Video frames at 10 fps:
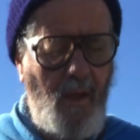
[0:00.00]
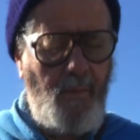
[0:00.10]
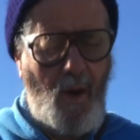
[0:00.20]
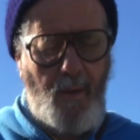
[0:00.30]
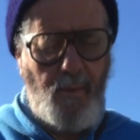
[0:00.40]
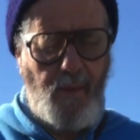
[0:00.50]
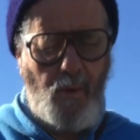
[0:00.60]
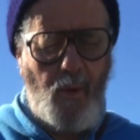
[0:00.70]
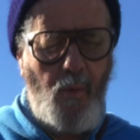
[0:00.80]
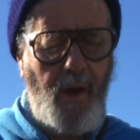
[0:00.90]

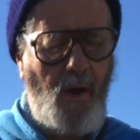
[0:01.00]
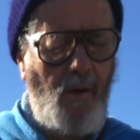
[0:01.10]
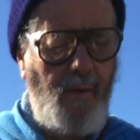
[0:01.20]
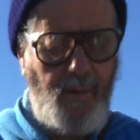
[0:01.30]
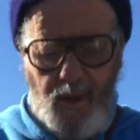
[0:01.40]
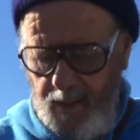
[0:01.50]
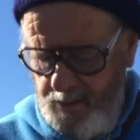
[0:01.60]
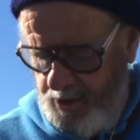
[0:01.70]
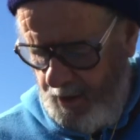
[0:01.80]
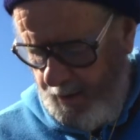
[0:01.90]
we will. Well,
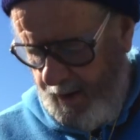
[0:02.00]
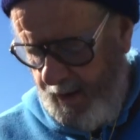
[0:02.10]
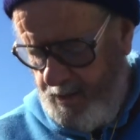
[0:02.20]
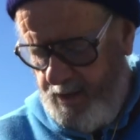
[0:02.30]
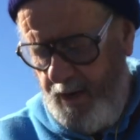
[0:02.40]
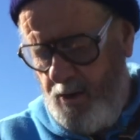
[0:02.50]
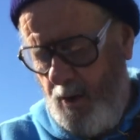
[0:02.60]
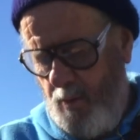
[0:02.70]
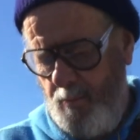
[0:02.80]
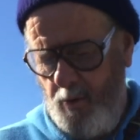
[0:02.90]
let's do it. I just got to do it
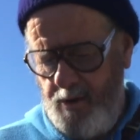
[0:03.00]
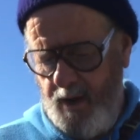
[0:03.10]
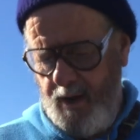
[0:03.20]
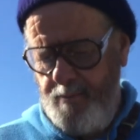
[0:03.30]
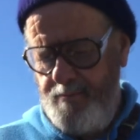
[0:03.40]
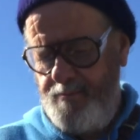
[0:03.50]
one more time.